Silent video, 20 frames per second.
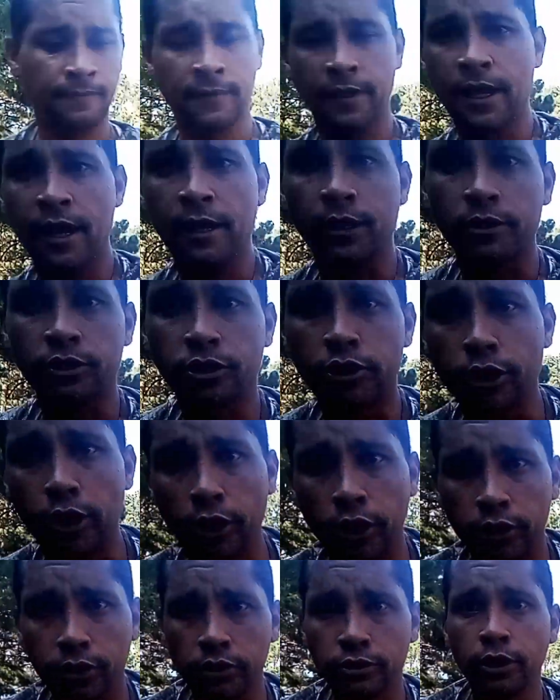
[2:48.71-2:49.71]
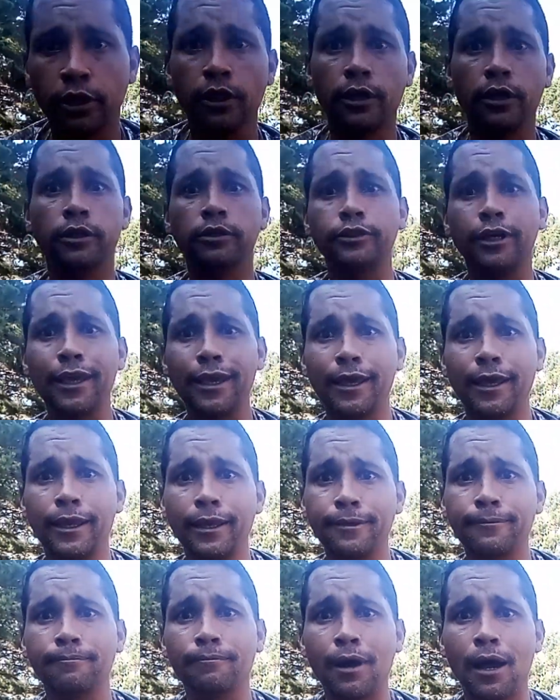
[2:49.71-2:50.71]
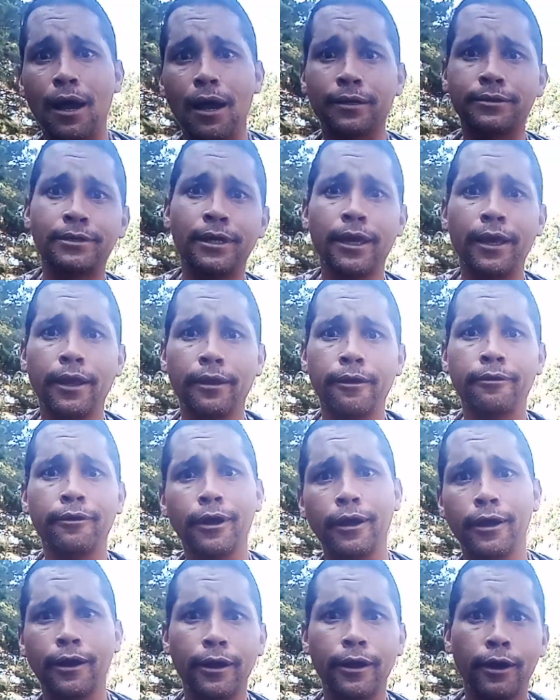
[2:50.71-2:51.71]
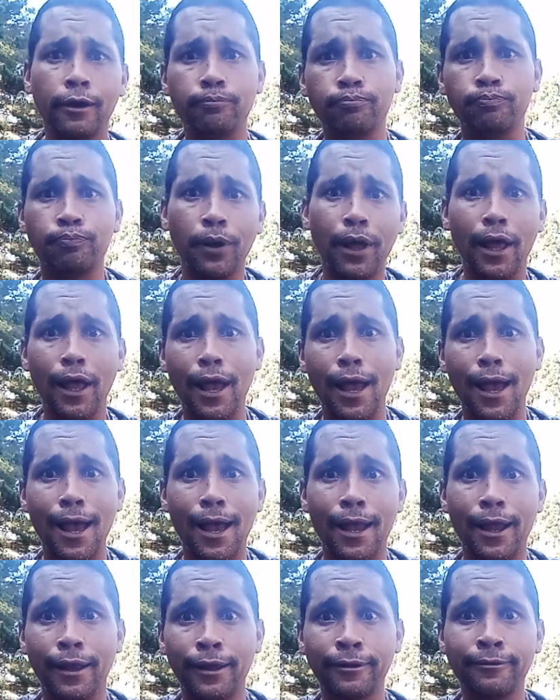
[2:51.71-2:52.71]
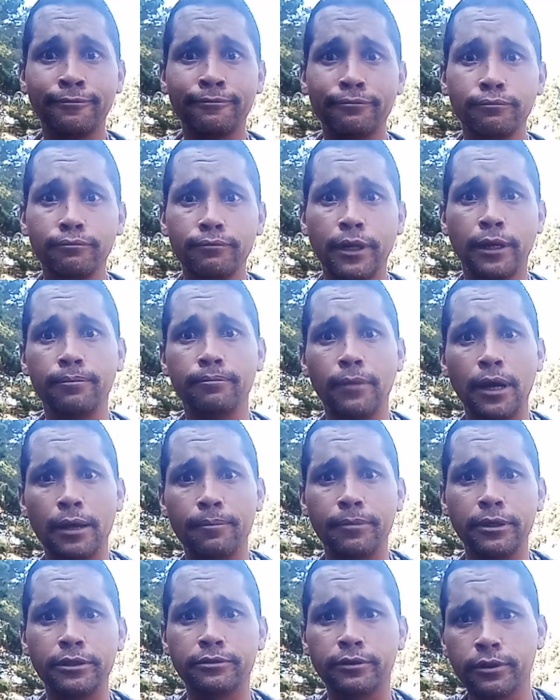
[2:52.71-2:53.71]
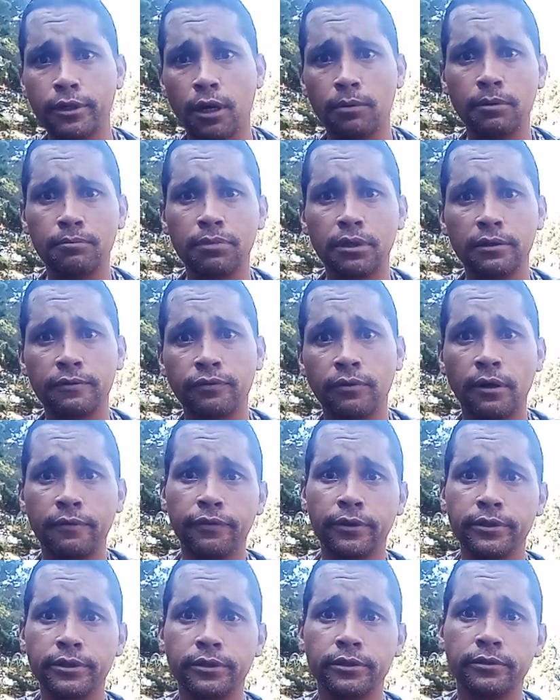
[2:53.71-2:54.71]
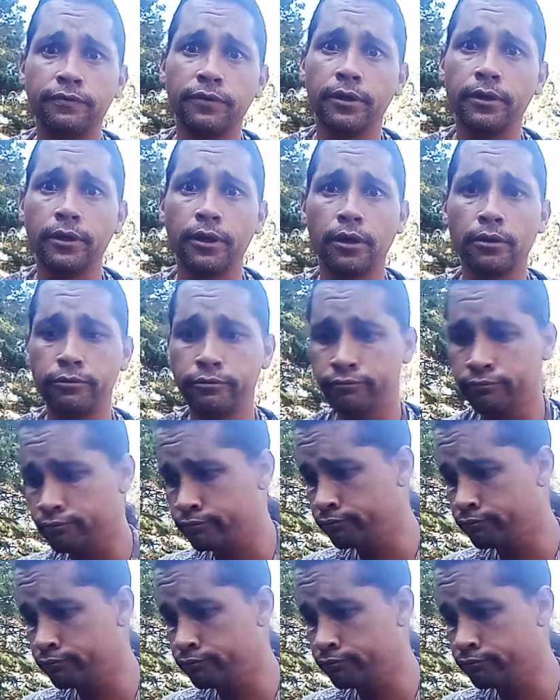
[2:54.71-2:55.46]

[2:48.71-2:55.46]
And the mosquitoes is eating my tail up. Ah! They might be drunk all my blood before I finish this video.